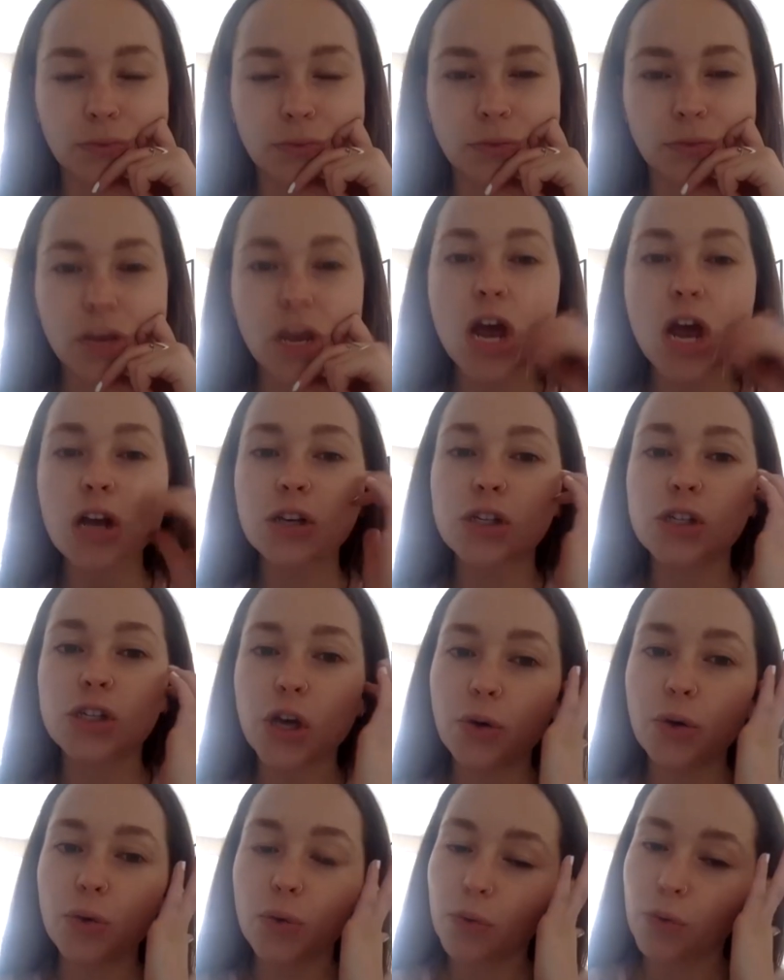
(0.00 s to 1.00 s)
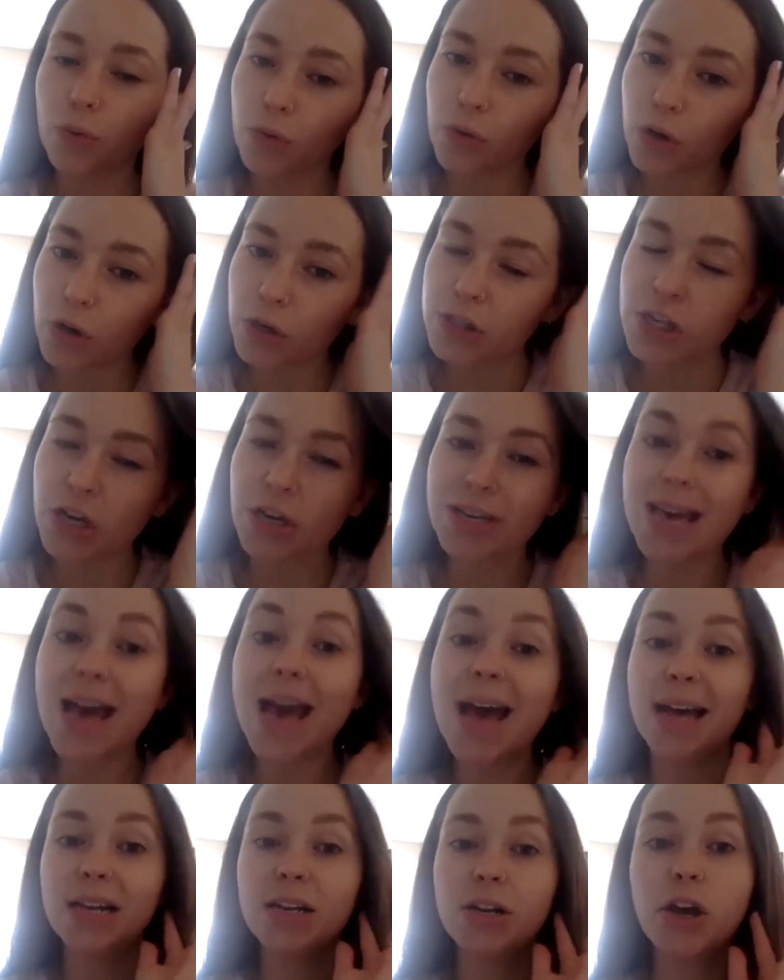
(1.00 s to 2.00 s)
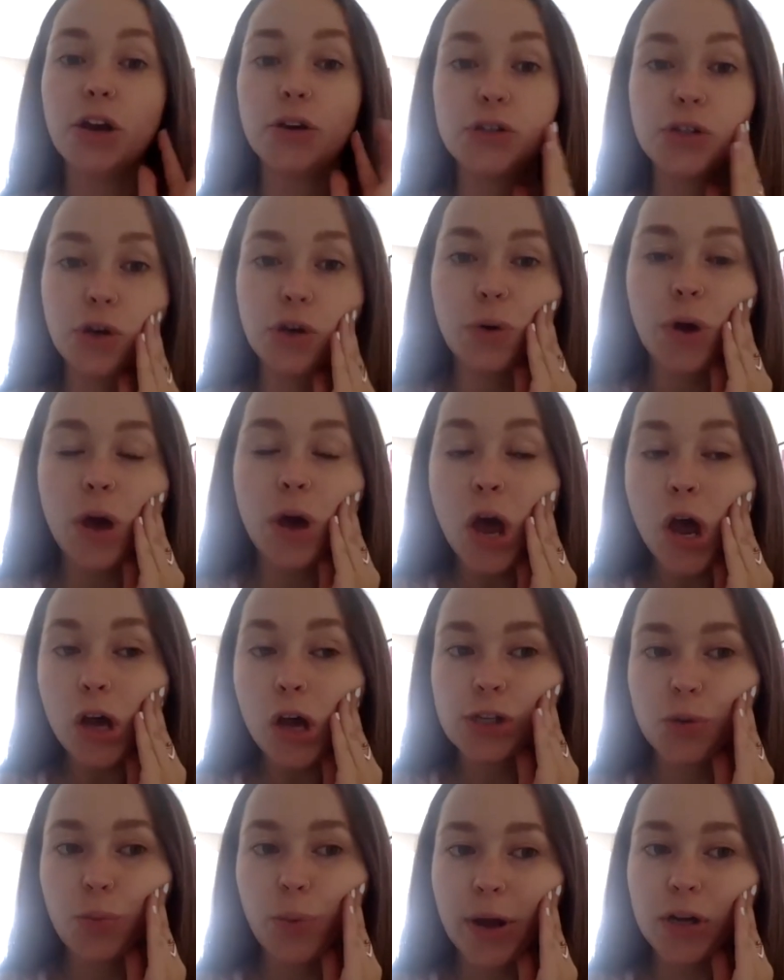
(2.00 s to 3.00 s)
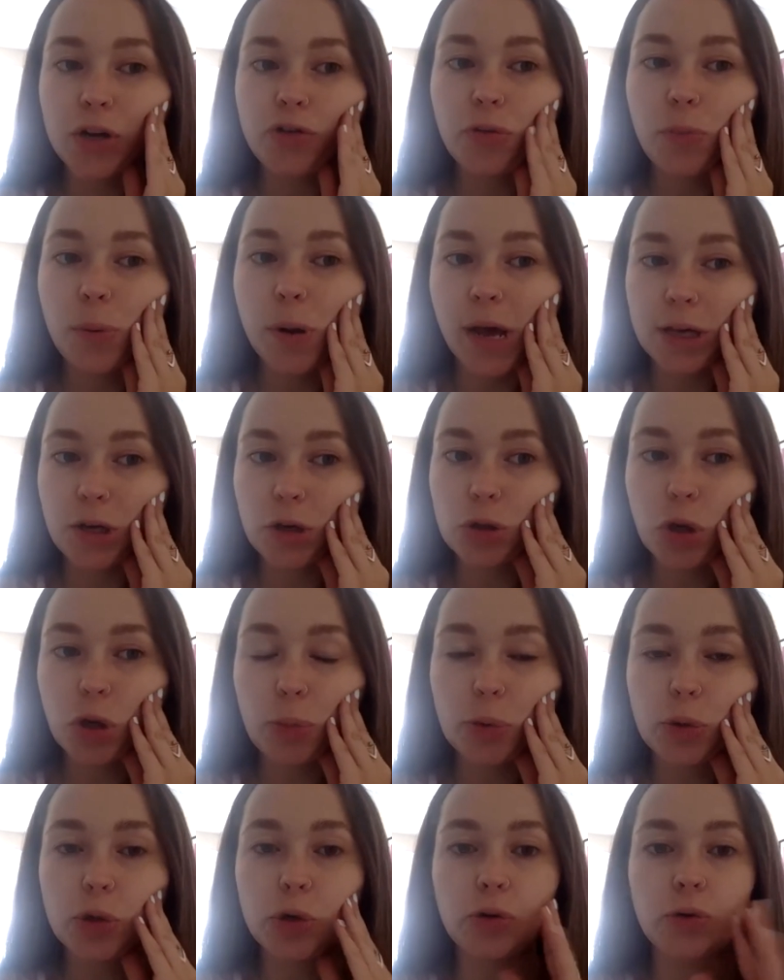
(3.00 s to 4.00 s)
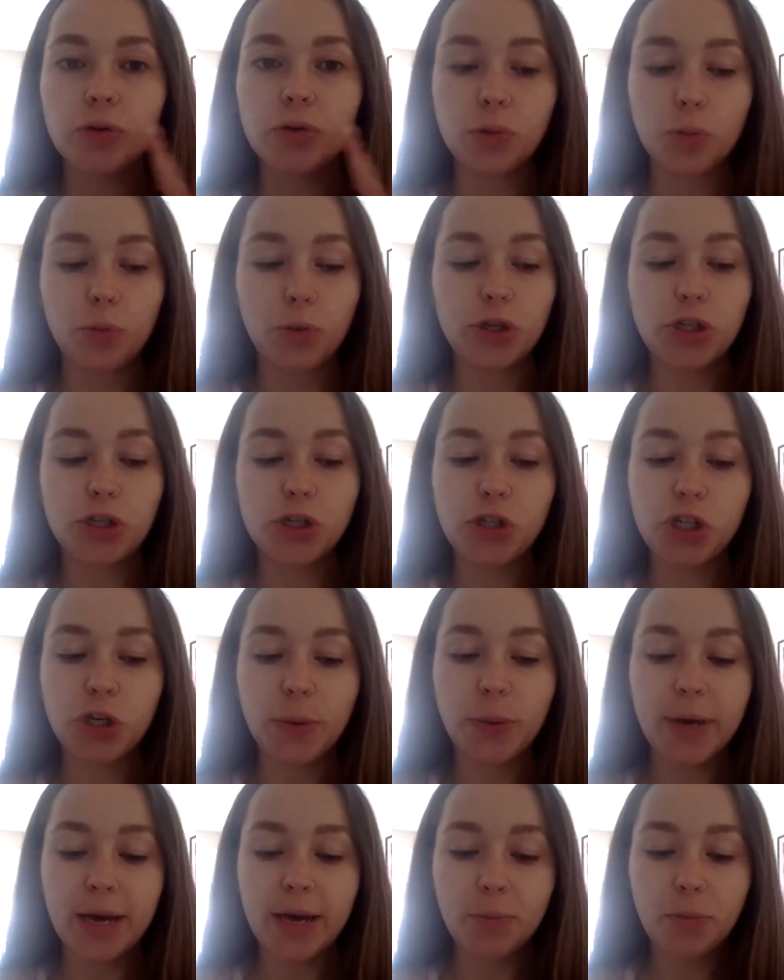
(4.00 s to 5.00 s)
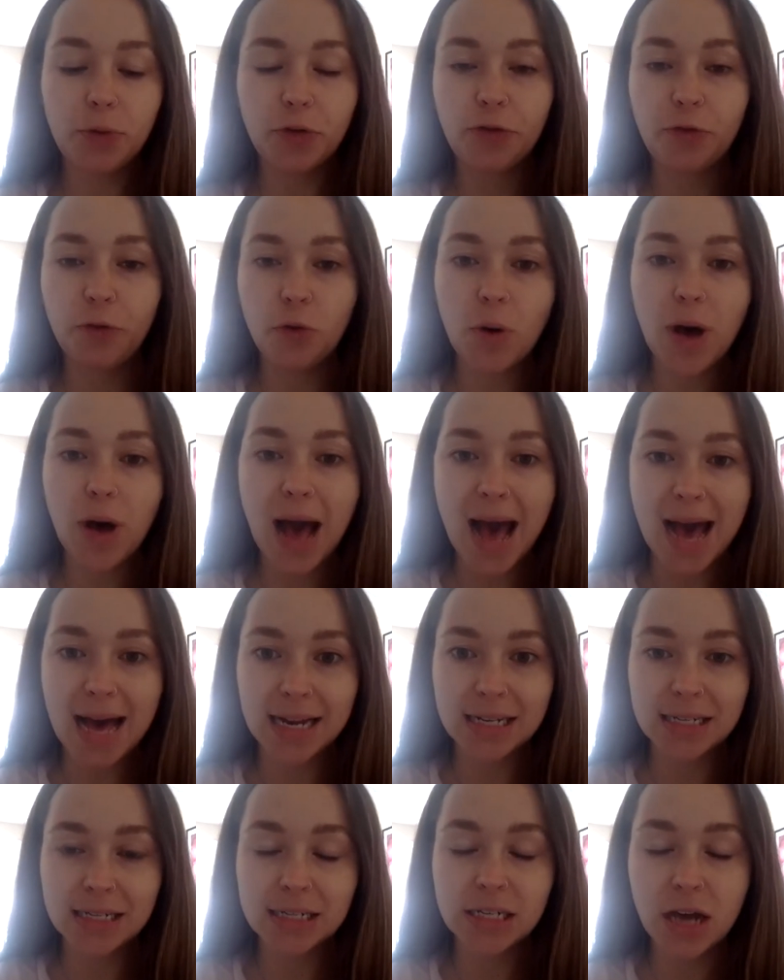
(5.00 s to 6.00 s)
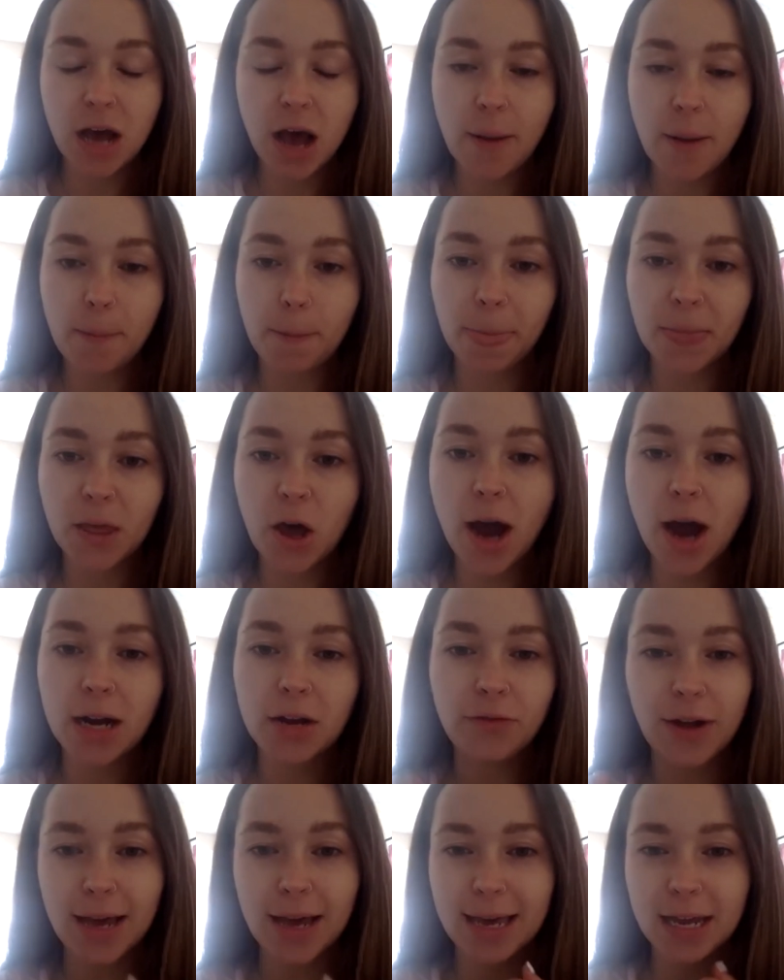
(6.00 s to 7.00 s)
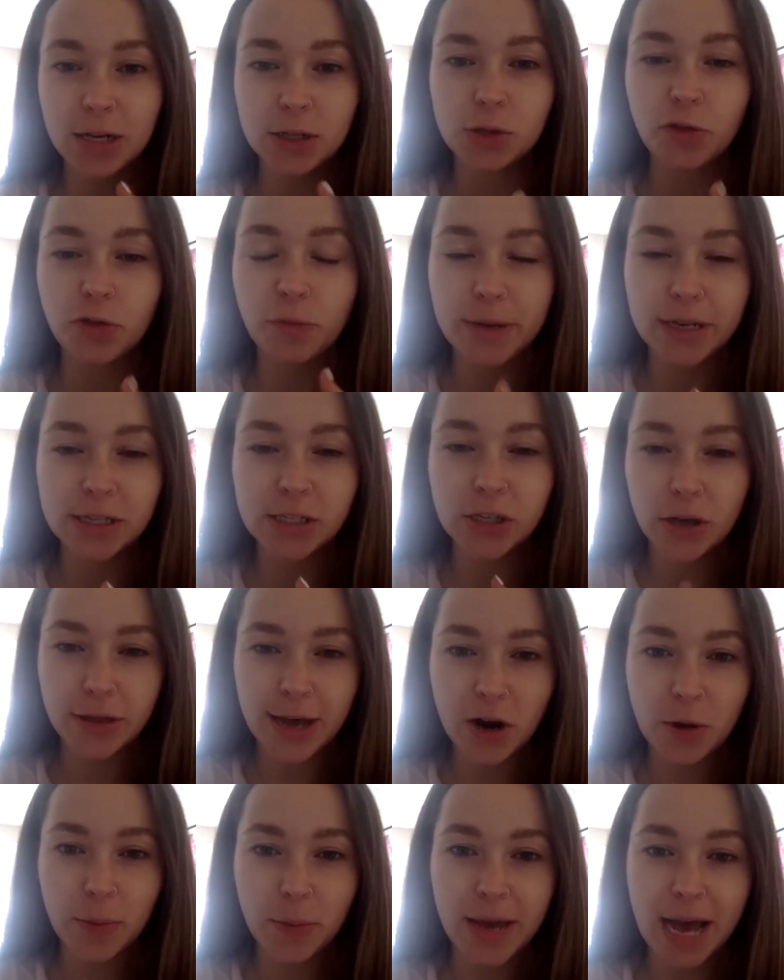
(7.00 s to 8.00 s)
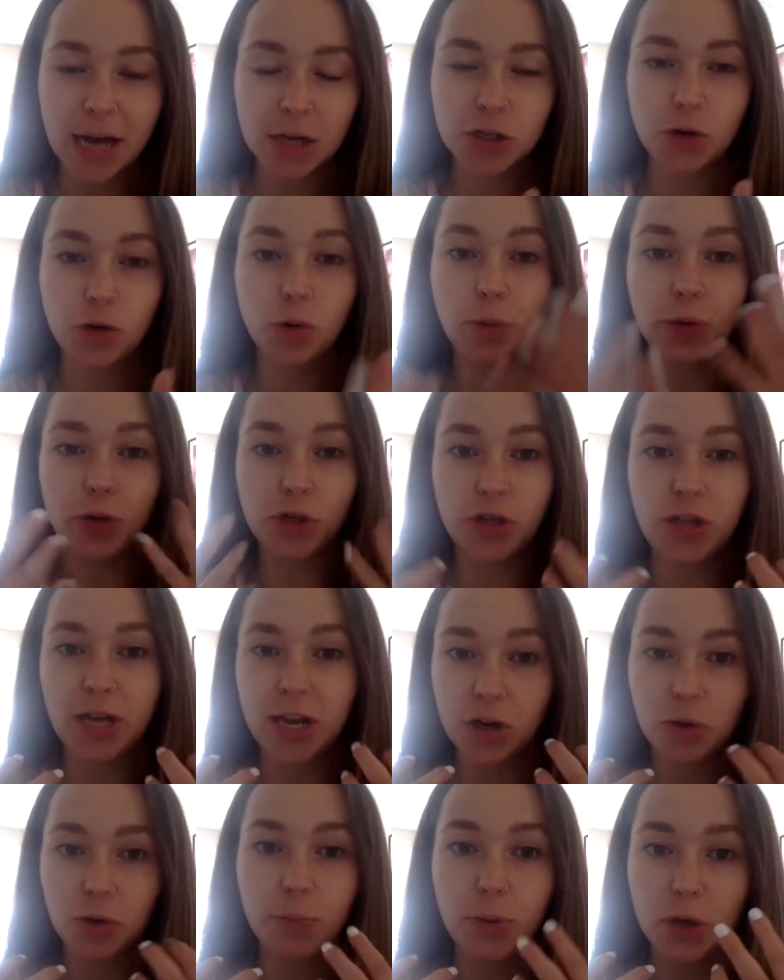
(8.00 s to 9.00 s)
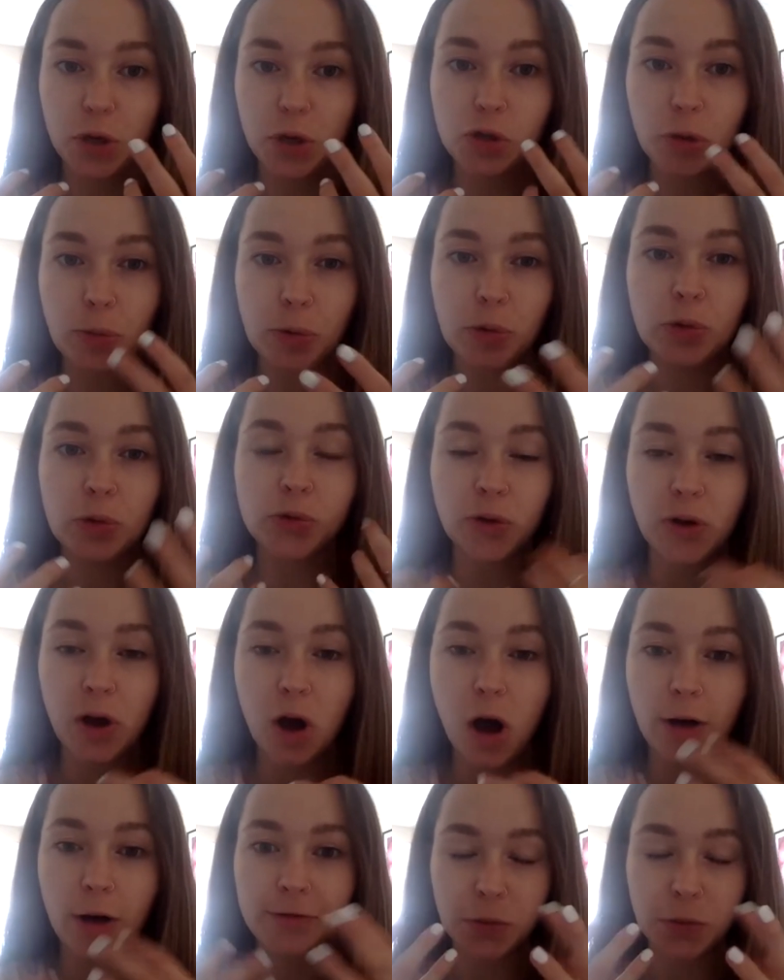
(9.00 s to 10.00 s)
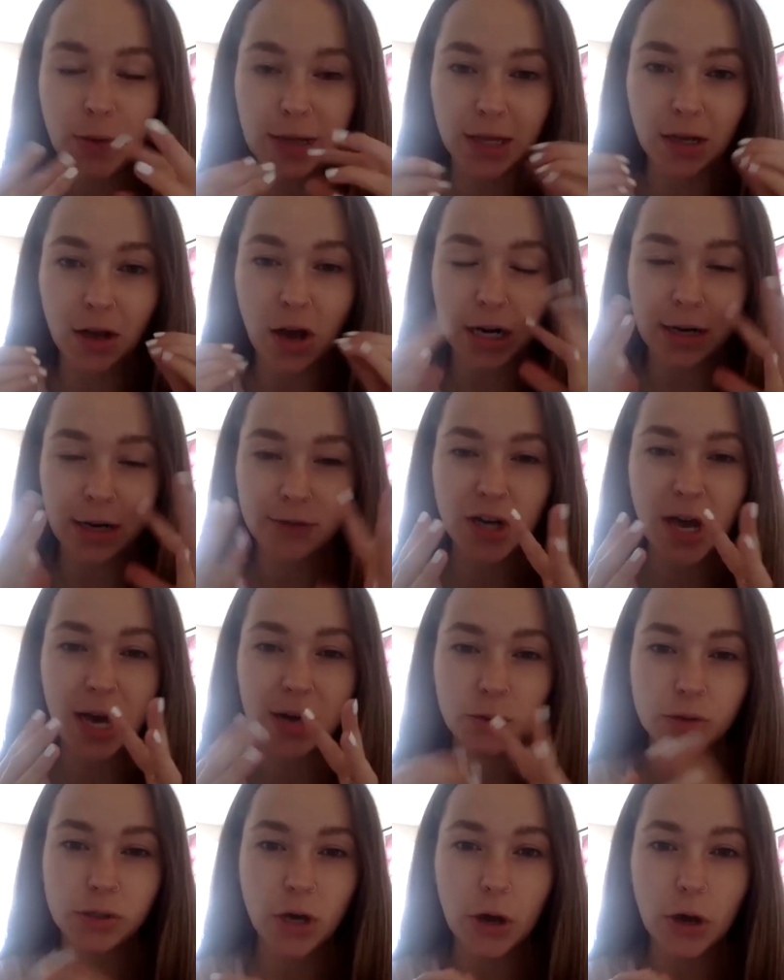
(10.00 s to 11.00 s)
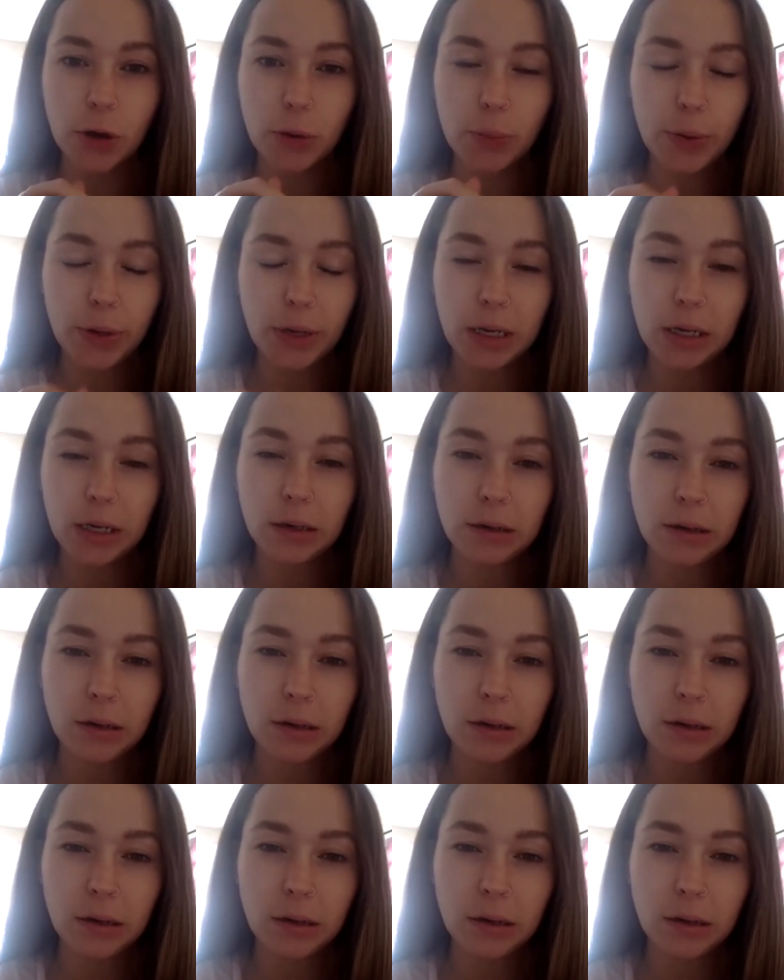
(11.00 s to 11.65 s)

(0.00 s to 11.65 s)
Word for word: That makes sense. So yeah, no. So so when you're applying your topicals, would you do it beforehand, um, kind of like in a sort of mesotherapy action, or would you then you put your topicals on after when the kind of channels are open?